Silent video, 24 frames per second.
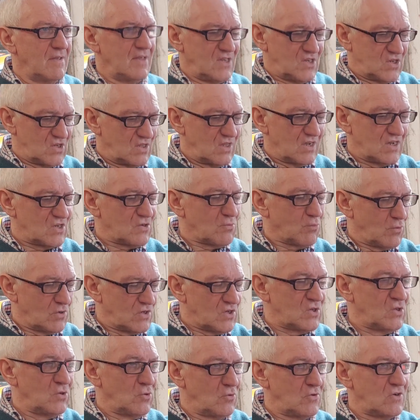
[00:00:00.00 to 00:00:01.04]
That's
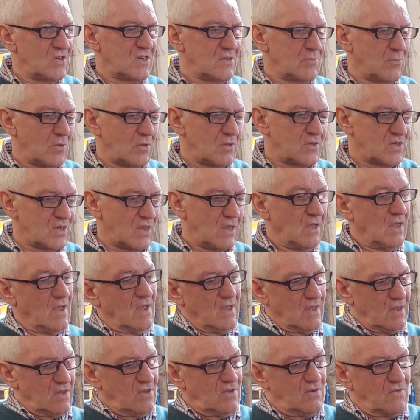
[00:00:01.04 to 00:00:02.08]
what's noticeable, is that
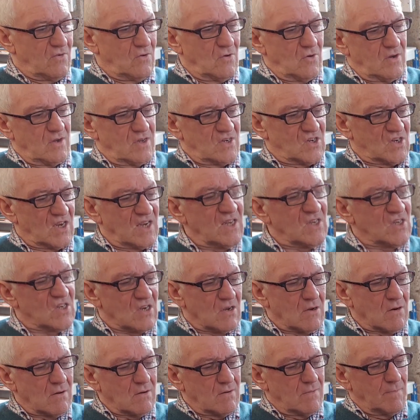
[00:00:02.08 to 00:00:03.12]
you've got a
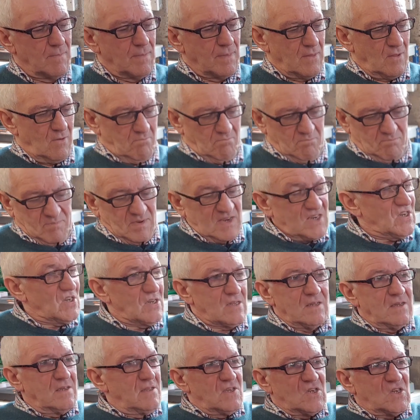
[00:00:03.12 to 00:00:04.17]
sensor
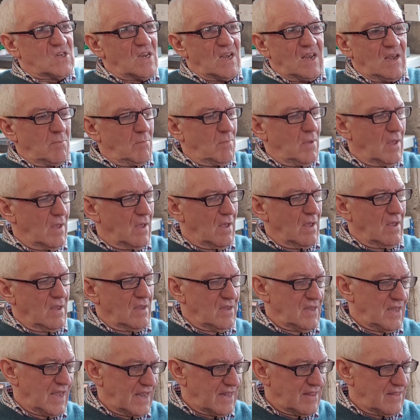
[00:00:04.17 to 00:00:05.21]
basically the same,
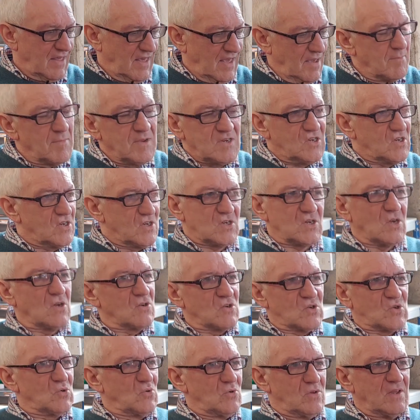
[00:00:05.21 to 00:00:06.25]
yet the images are
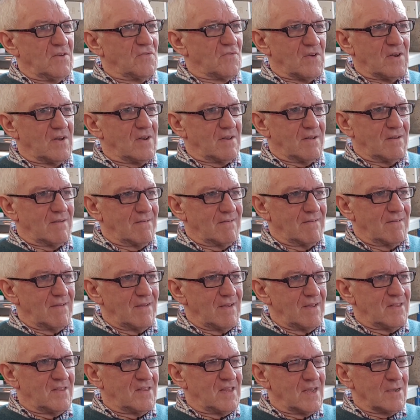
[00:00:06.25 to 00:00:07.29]
so different
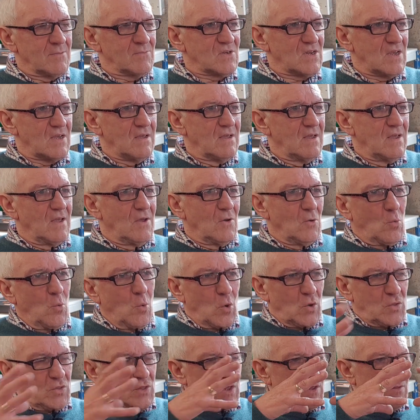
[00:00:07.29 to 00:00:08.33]
in terms of
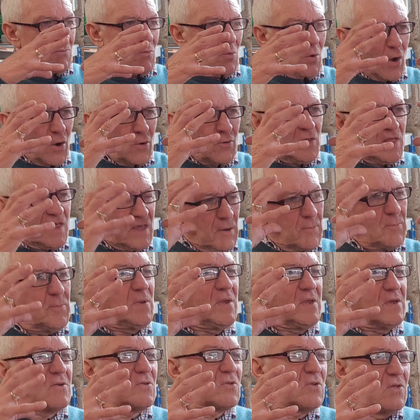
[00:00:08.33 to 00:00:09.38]
how they
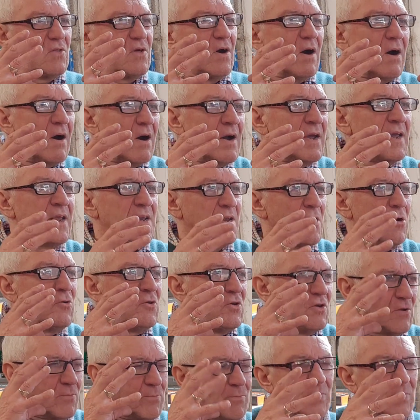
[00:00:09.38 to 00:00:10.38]
appear to the eye and how your